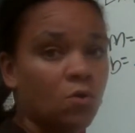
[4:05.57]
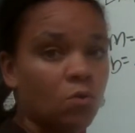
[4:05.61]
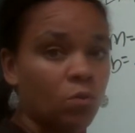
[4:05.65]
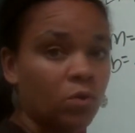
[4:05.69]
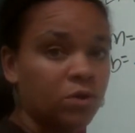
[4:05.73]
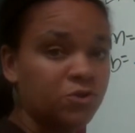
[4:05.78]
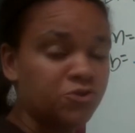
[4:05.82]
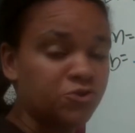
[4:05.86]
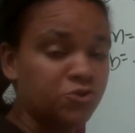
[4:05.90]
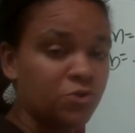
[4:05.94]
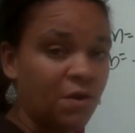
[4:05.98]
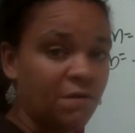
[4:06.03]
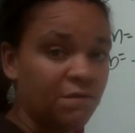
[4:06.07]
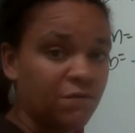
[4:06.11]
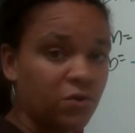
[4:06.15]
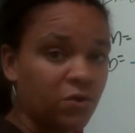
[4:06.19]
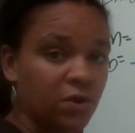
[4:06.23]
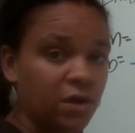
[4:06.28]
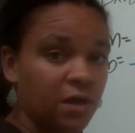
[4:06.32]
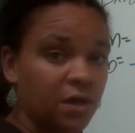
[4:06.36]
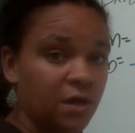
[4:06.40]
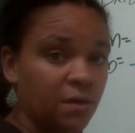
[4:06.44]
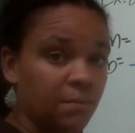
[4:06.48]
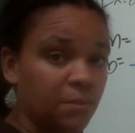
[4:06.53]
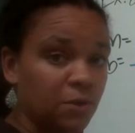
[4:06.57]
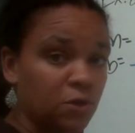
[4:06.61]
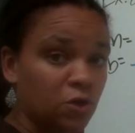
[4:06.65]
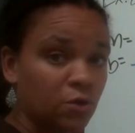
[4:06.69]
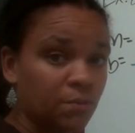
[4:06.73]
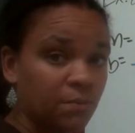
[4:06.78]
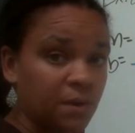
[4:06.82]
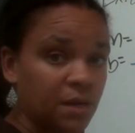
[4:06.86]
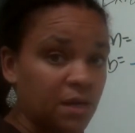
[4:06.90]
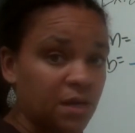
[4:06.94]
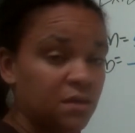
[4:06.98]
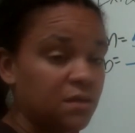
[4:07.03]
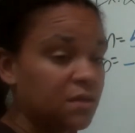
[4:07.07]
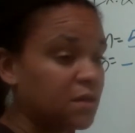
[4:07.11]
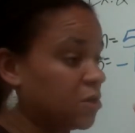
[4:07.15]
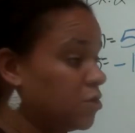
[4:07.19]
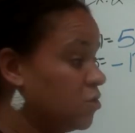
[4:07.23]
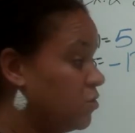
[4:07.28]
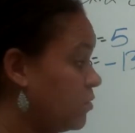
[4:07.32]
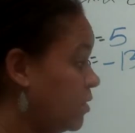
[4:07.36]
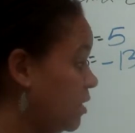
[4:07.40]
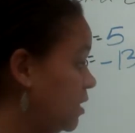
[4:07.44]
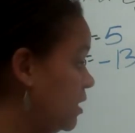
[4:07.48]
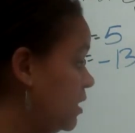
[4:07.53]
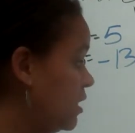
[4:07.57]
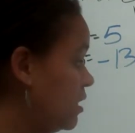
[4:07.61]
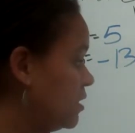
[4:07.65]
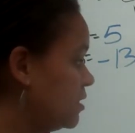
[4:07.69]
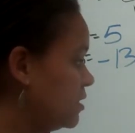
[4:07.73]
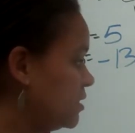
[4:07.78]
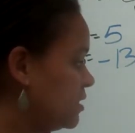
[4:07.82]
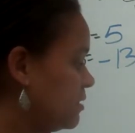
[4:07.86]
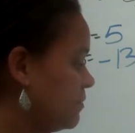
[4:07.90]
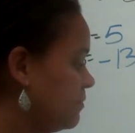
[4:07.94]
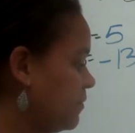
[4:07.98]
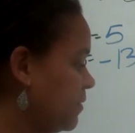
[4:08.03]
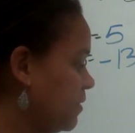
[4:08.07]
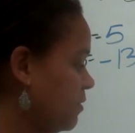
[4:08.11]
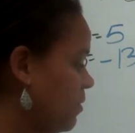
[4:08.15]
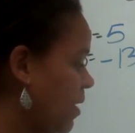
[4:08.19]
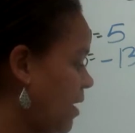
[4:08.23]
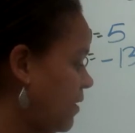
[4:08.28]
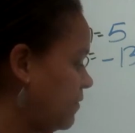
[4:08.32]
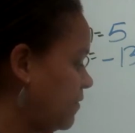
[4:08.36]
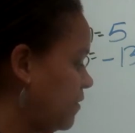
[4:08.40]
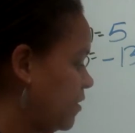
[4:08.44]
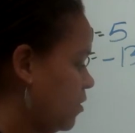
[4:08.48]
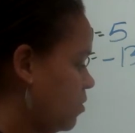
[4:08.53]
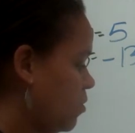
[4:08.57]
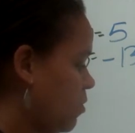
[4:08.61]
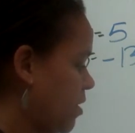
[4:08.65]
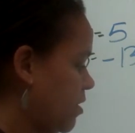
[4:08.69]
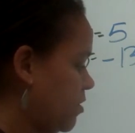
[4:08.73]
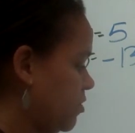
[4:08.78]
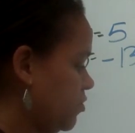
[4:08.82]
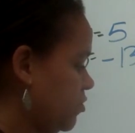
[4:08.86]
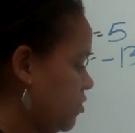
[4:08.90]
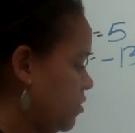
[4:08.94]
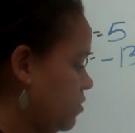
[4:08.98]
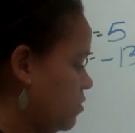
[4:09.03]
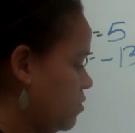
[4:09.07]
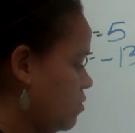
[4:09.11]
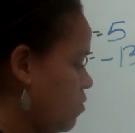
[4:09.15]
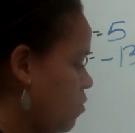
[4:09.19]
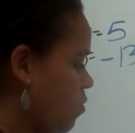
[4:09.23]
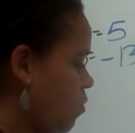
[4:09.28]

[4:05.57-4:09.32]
Once you have your m and your b, then you can simply write the equation.